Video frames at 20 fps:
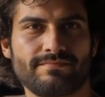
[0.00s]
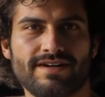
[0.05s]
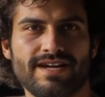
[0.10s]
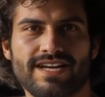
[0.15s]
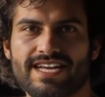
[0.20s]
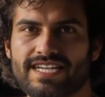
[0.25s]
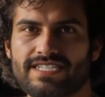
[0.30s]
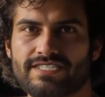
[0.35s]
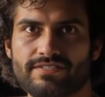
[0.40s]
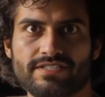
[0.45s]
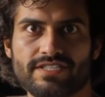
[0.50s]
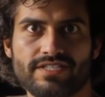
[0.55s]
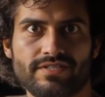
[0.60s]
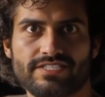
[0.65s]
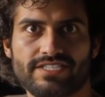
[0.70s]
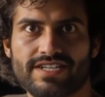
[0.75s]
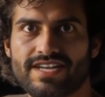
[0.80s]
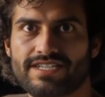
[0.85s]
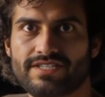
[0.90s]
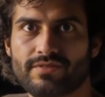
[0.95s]
I ask for no
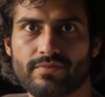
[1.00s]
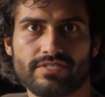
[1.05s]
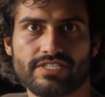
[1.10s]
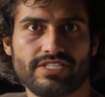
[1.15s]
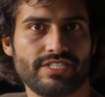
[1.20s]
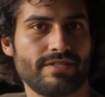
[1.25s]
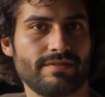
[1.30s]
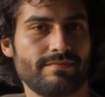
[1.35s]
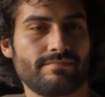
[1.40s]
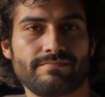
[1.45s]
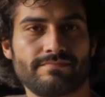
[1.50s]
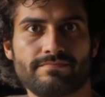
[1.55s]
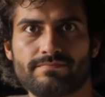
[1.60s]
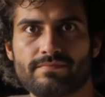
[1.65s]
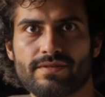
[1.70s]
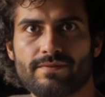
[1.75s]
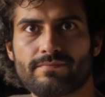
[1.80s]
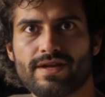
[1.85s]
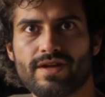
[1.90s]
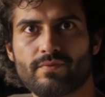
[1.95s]
titles.
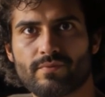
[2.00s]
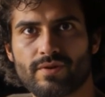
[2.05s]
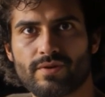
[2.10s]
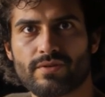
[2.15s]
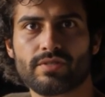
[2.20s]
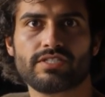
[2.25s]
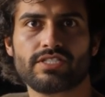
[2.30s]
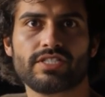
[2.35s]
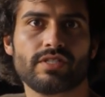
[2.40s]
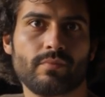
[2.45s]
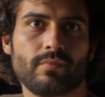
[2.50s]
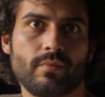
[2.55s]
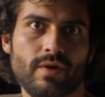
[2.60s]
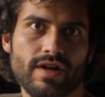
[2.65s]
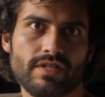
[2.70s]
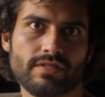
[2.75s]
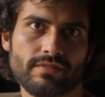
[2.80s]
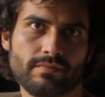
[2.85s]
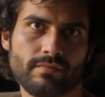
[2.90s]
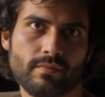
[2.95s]
Let my works,
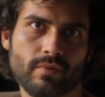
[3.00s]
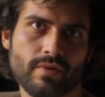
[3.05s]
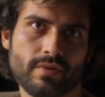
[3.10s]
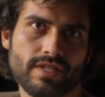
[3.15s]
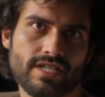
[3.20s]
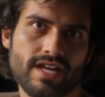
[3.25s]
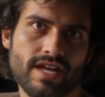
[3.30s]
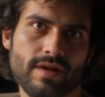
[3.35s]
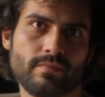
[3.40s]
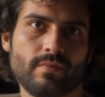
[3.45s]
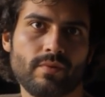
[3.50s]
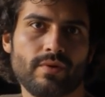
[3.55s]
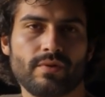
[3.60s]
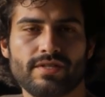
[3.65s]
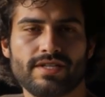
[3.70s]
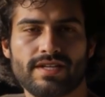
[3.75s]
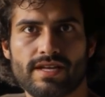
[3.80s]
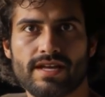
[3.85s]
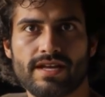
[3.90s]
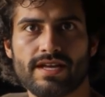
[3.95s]
water flowing
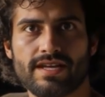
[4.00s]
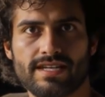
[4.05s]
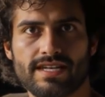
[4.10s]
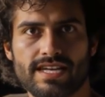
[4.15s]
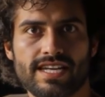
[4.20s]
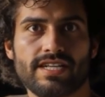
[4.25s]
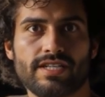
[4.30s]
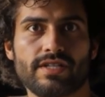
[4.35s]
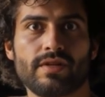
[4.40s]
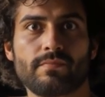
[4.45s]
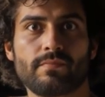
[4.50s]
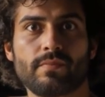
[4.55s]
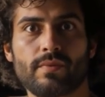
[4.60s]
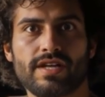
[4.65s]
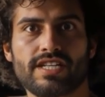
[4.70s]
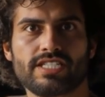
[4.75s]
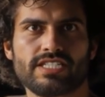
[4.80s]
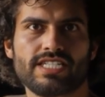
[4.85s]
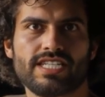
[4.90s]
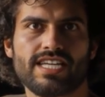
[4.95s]
upward, air
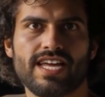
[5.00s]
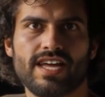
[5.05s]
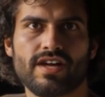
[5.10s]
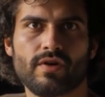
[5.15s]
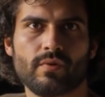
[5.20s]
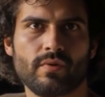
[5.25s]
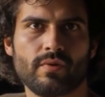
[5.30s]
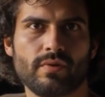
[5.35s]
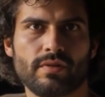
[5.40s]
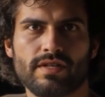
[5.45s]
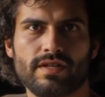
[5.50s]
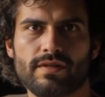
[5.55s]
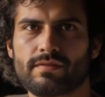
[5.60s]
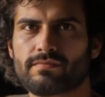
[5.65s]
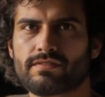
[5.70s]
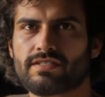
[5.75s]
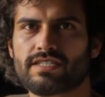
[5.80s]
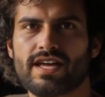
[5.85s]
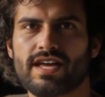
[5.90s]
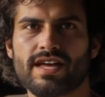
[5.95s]
pressing outward,
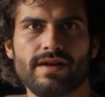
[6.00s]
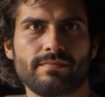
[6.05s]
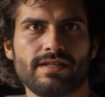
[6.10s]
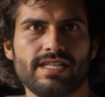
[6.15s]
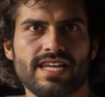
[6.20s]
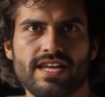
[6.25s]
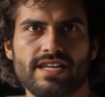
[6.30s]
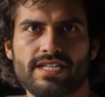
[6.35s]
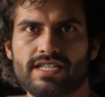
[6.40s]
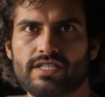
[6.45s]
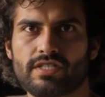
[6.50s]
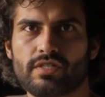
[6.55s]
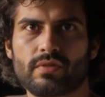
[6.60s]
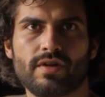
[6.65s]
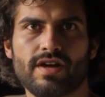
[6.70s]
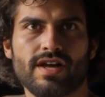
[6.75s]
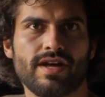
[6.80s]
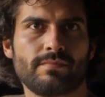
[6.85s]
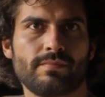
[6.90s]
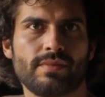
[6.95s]
time counted in
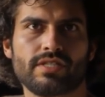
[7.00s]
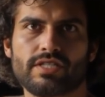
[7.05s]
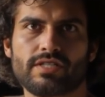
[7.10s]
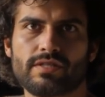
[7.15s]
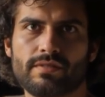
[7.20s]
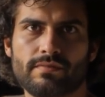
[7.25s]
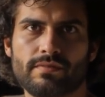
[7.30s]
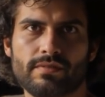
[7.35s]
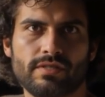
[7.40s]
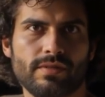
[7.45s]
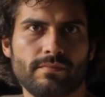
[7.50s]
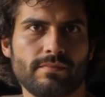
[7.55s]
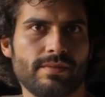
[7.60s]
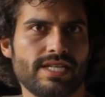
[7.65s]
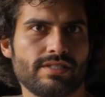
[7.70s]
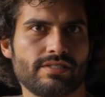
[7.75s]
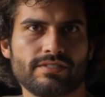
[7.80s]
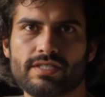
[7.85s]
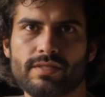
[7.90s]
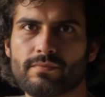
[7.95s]
drops,
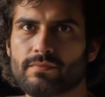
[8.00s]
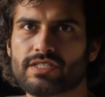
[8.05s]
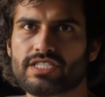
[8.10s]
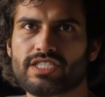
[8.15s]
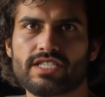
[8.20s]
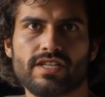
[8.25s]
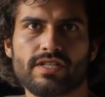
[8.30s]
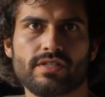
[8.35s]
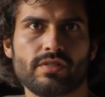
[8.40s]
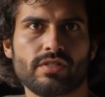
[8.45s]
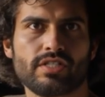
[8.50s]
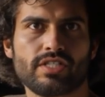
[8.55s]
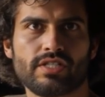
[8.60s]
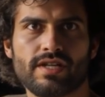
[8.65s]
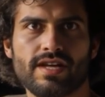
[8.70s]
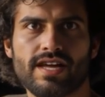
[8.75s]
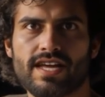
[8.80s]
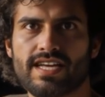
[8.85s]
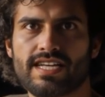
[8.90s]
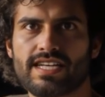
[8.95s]
speak for themselves.
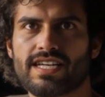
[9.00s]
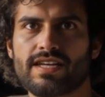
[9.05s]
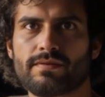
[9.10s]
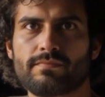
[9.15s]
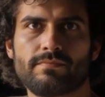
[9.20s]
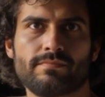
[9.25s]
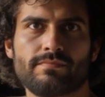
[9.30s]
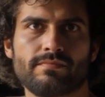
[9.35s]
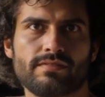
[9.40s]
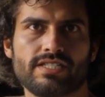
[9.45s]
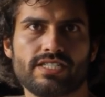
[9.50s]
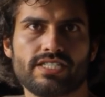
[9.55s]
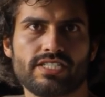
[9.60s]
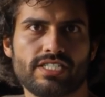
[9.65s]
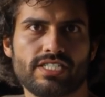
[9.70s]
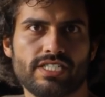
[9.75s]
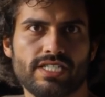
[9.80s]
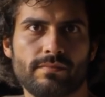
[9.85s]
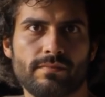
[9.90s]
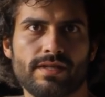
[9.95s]
I am
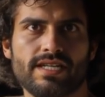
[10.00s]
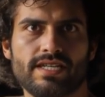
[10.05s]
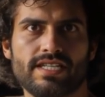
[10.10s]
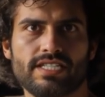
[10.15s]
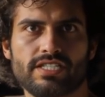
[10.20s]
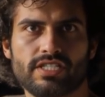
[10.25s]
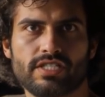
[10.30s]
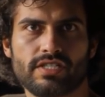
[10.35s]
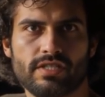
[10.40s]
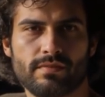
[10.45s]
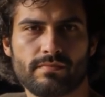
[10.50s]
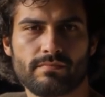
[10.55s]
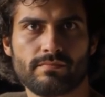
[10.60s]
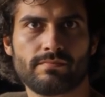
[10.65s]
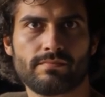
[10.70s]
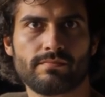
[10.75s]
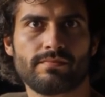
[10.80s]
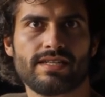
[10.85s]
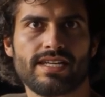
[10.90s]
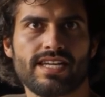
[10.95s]
Ctesibius,
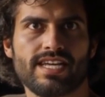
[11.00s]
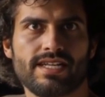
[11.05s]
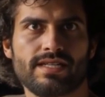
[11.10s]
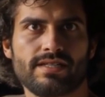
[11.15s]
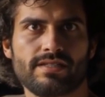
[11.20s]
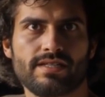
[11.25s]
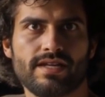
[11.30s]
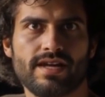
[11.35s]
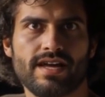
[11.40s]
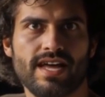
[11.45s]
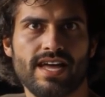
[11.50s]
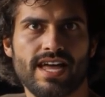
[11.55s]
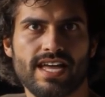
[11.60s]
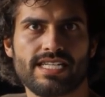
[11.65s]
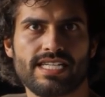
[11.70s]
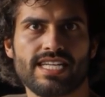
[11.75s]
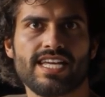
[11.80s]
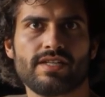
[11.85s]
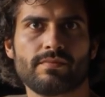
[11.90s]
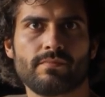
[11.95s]
and I
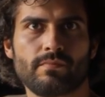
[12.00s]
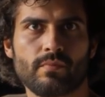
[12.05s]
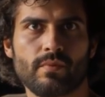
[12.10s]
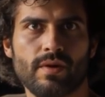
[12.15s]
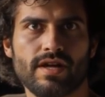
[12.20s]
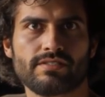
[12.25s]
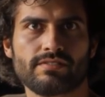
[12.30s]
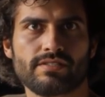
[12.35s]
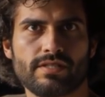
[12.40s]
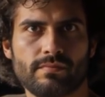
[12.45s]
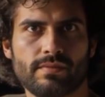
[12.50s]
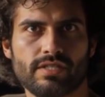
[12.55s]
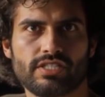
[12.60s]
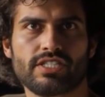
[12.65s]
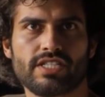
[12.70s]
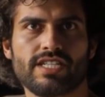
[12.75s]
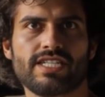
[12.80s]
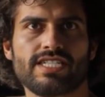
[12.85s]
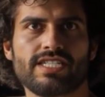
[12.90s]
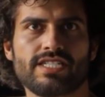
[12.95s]
gave breath to
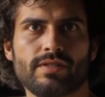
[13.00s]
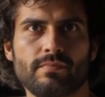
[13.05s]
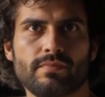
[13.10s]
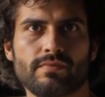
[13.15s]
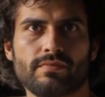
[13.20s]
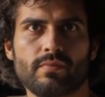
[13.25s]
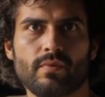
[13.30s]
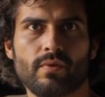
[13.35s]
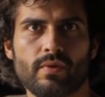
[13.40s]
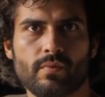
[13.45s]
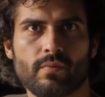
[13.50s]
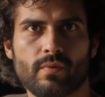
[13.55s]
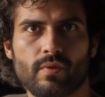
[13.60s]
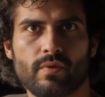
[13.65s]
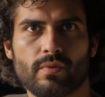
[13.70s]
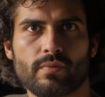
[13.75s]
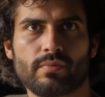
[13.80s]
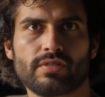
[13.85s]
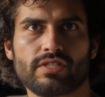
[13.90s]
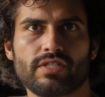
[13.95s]
machines before the
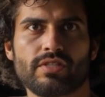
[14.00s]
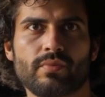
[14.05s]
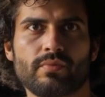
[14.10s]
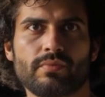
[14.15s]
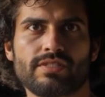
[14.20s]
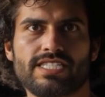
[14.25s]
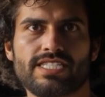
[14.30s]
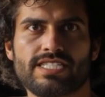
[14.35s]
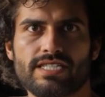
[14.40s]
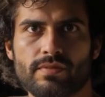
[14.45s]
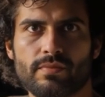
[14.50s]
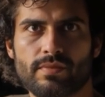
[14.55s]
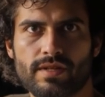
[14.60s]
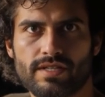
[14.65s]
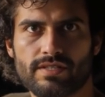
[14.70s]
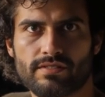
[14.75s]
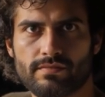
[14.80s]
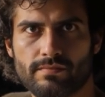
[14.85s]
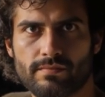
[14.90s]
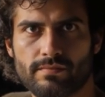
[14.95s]
world knew they could live.